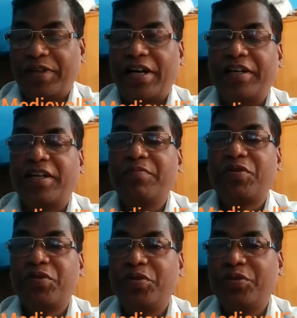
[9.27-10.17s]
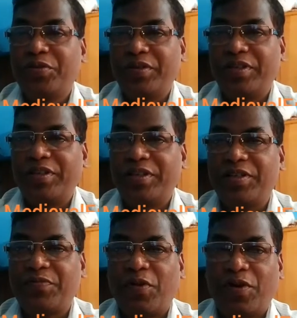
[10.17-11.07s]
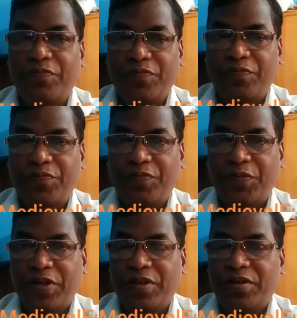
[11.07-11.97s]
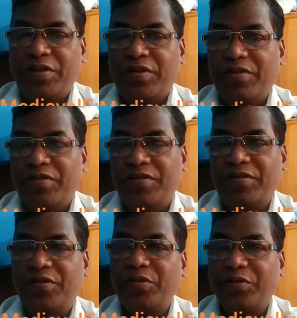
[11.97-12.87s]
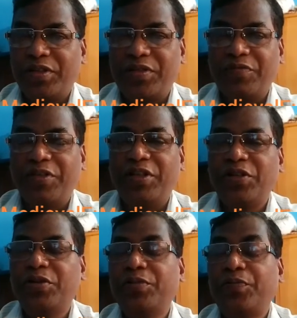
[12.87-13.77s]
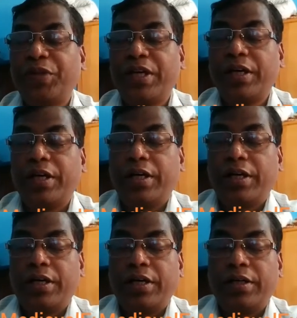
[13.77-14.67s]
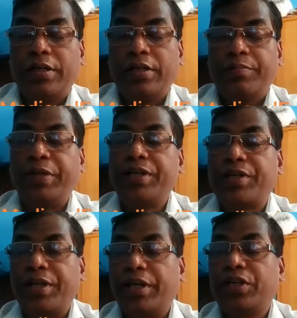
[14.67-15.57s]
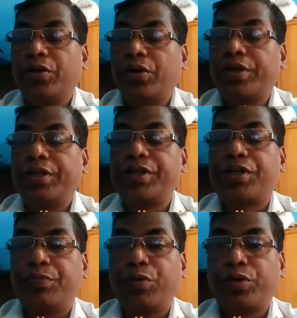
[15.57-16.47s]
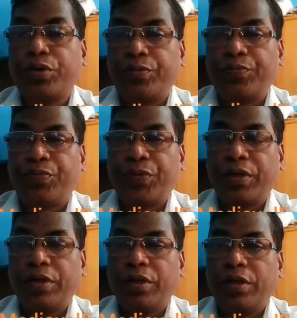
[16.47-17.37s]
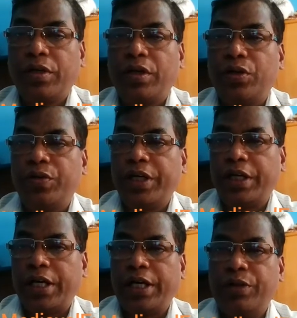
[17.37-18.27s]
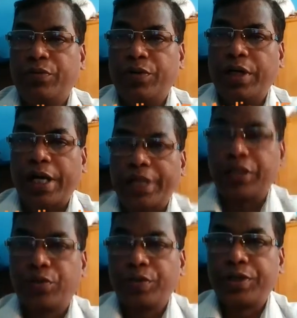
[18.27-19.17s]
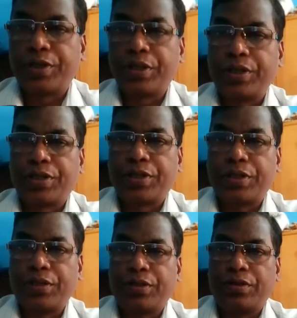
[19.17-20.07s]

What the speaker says: I come to you in this form through this video. Please take your history book. Today, I would like to discuss